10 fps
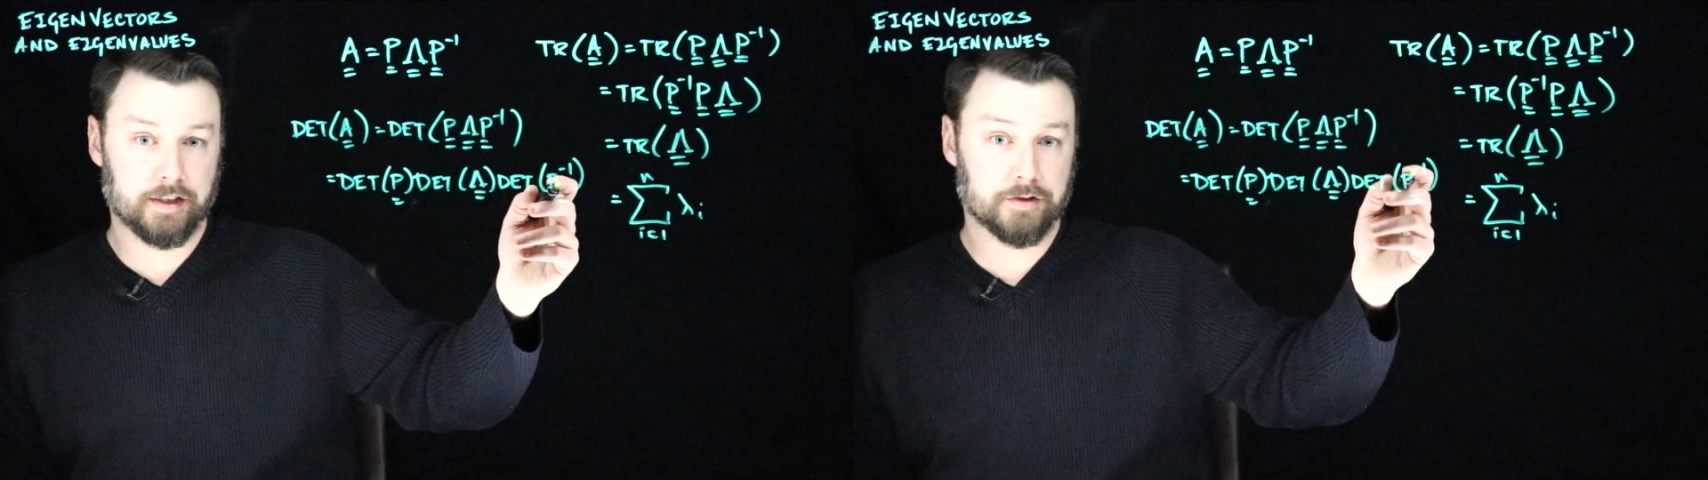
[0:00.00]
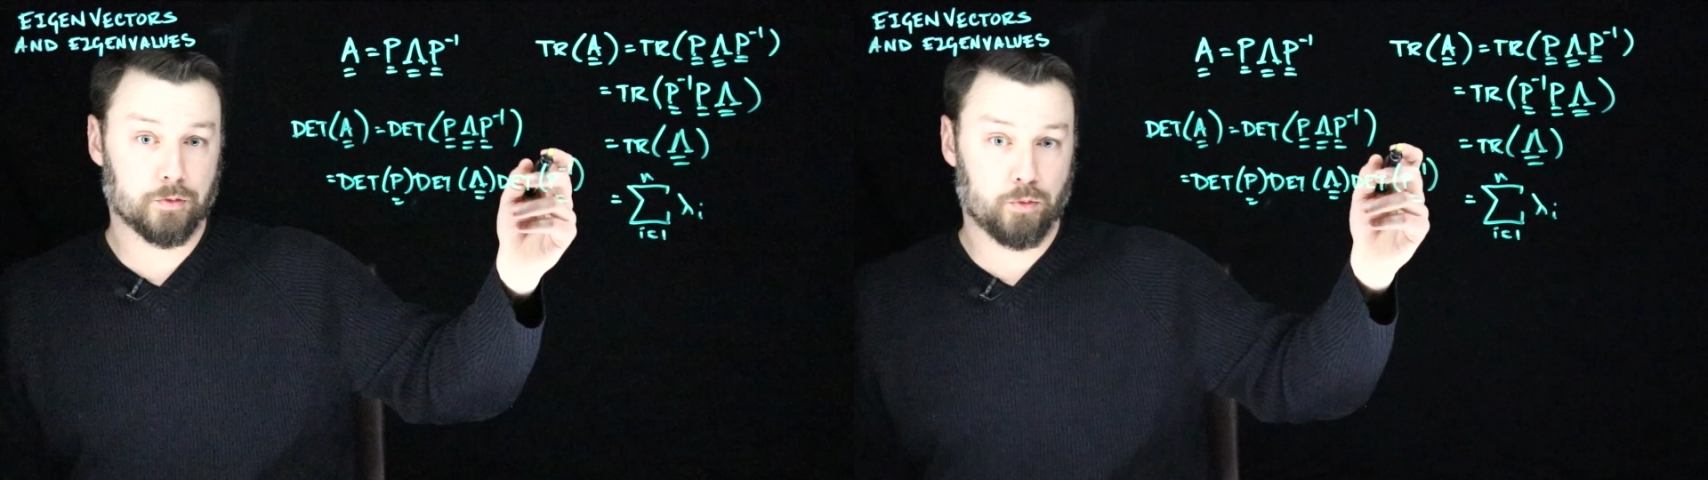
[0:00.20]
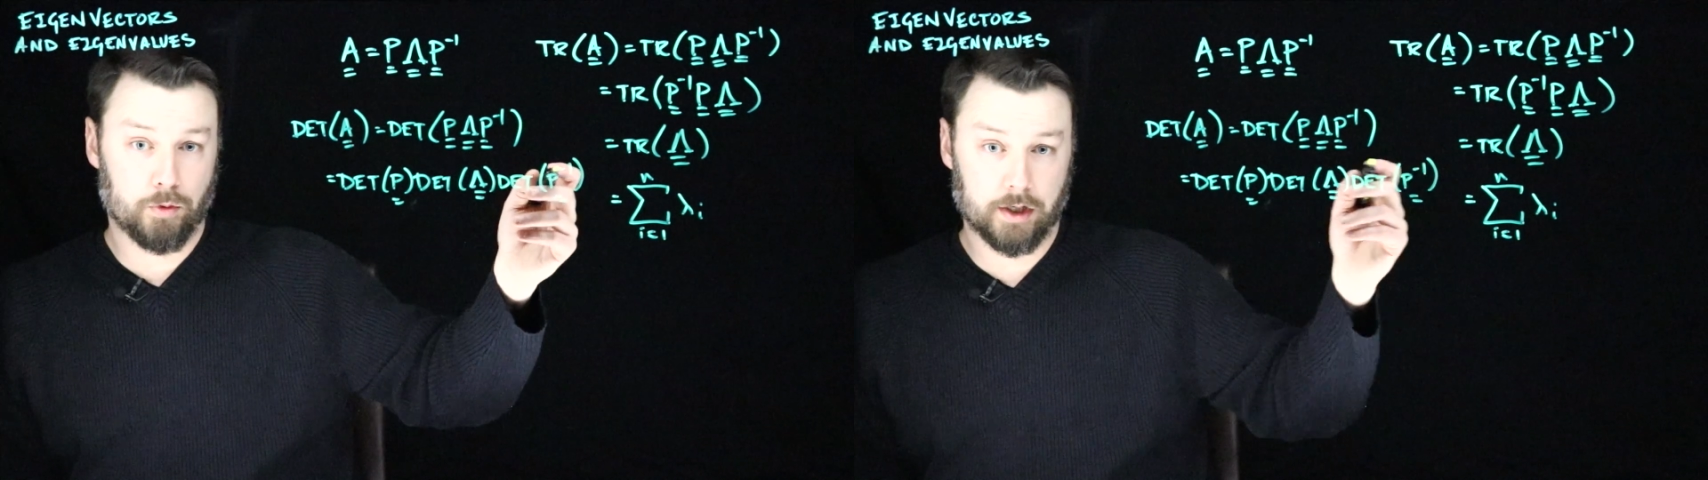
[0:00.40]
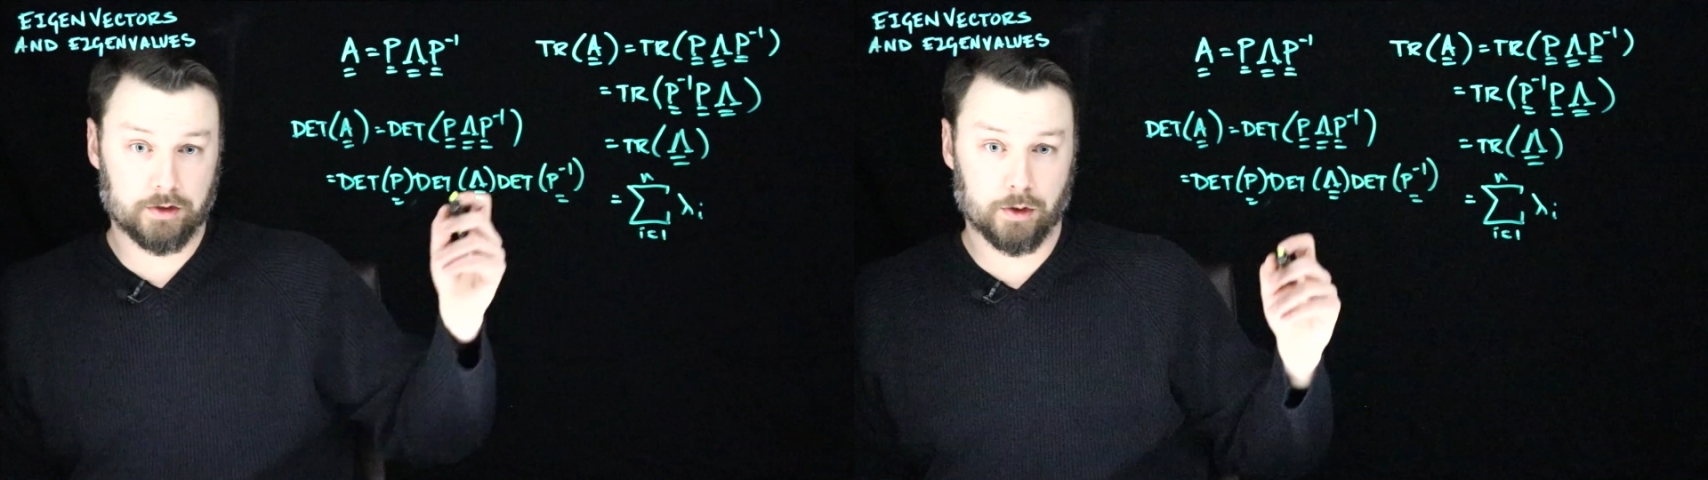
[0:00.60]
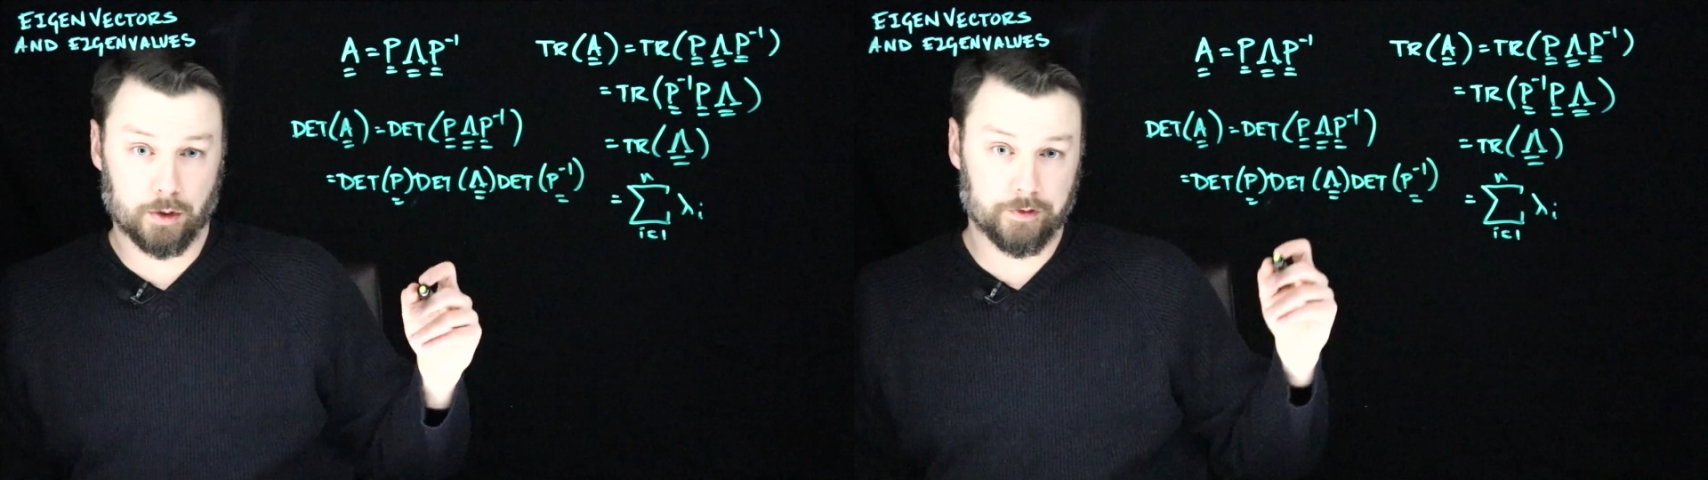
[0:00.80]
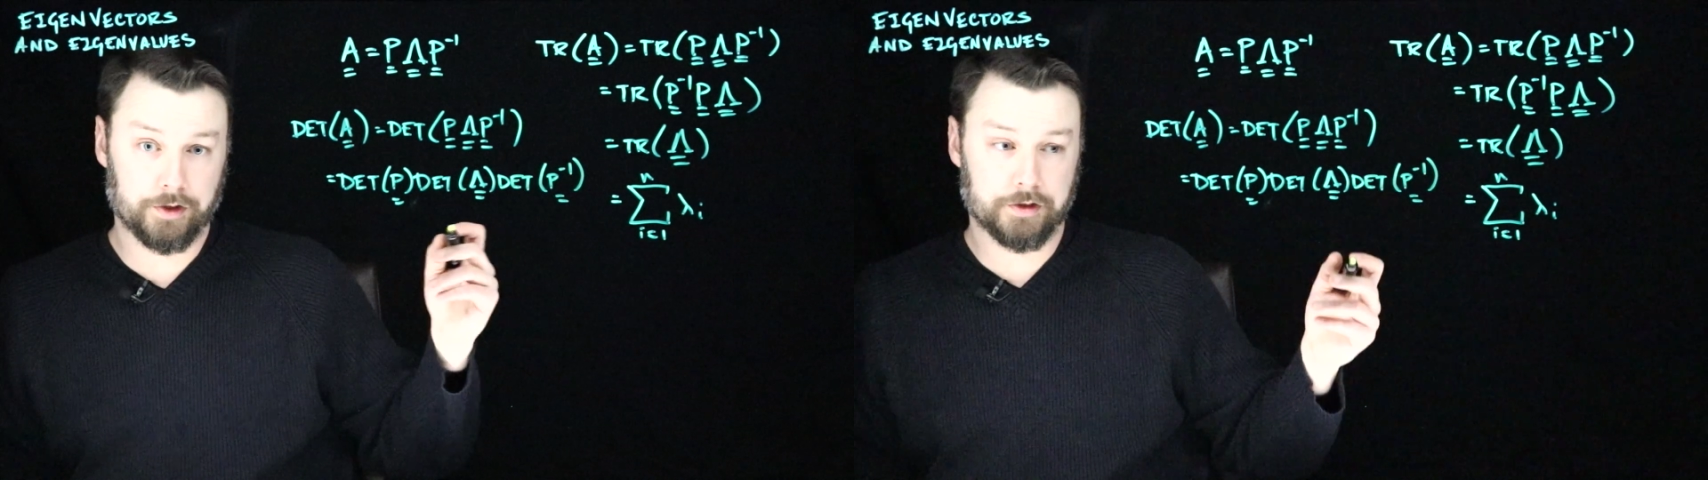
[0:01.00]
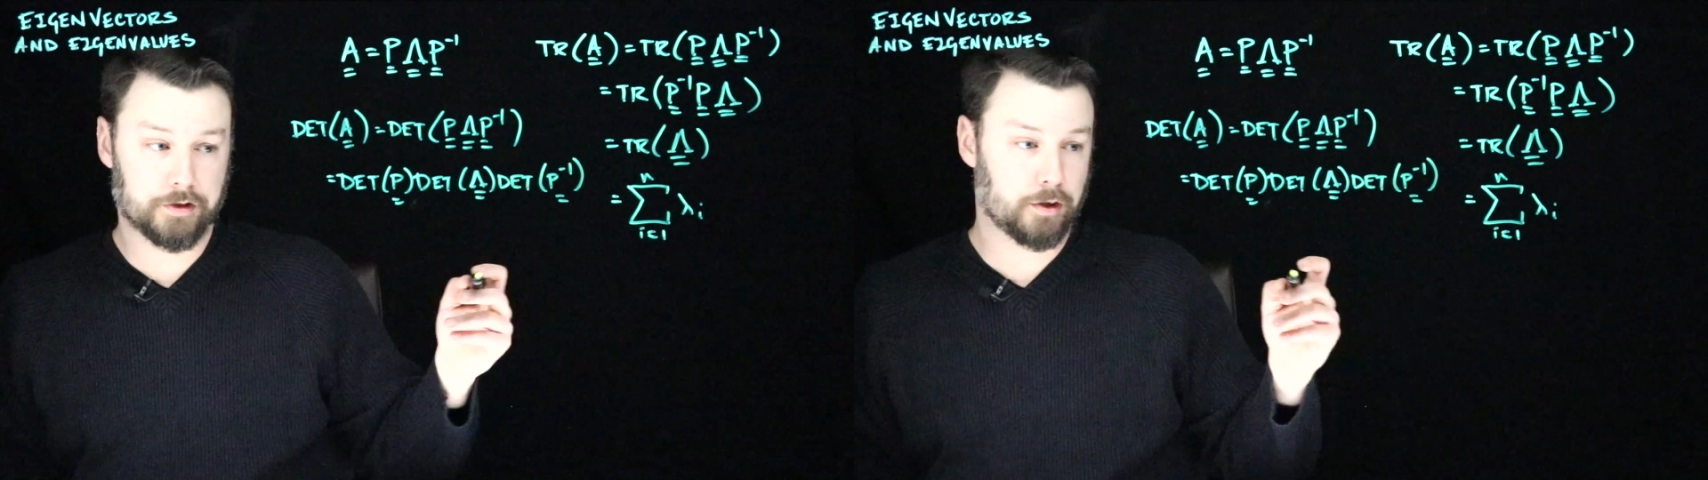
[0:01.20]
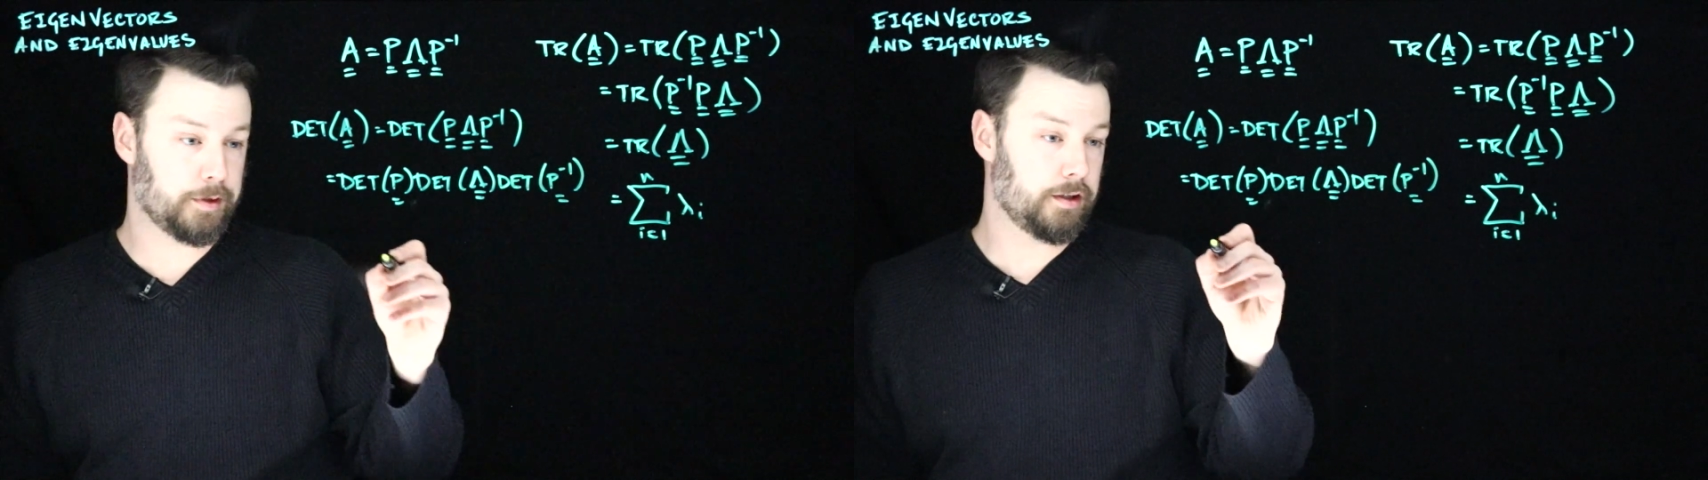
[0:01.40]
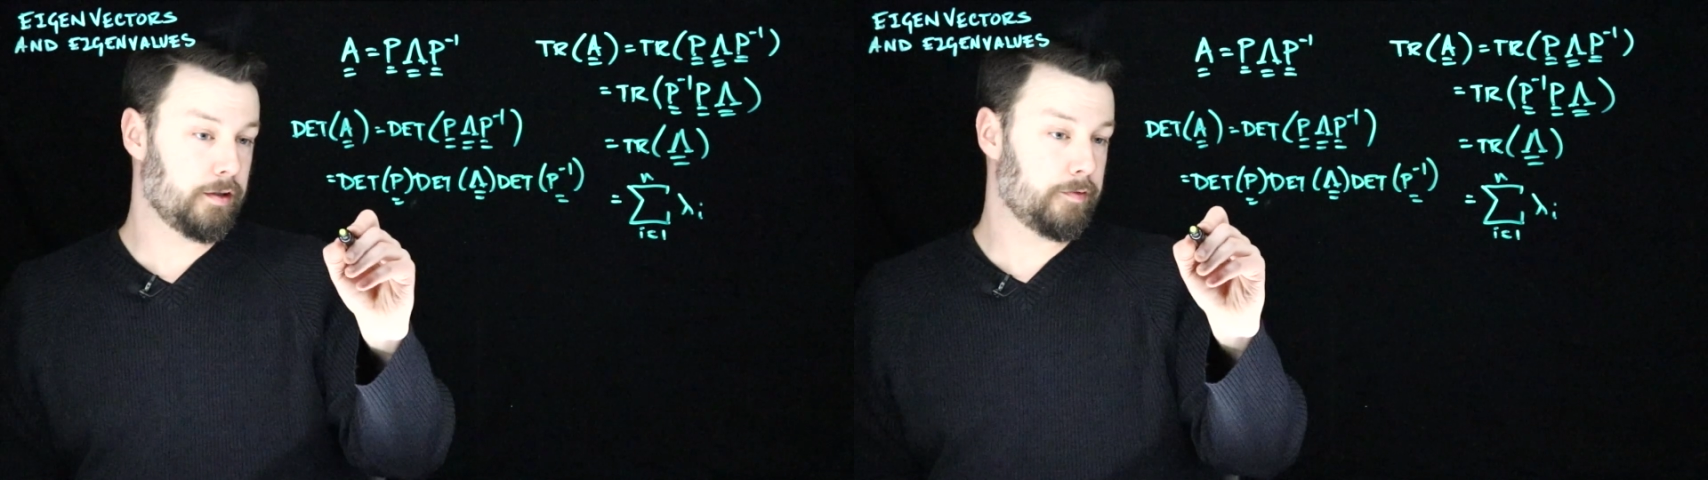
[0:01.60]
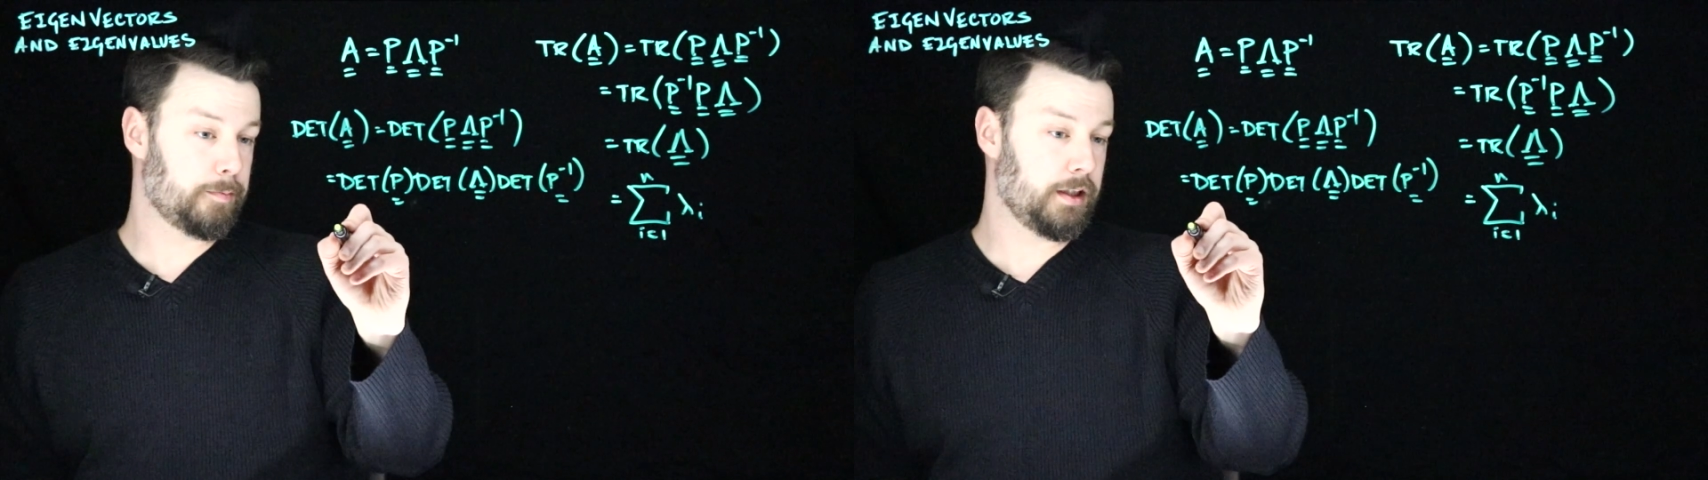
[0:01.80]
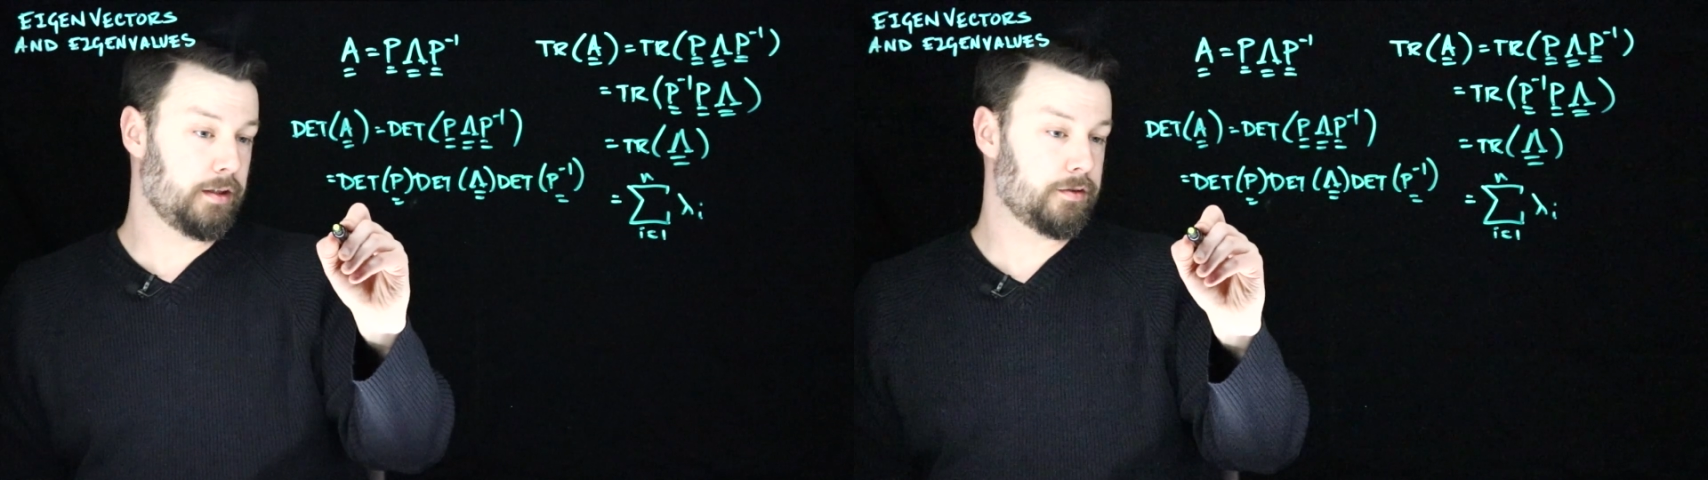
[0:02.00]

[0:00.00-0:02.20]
is 1 over the determinant of P.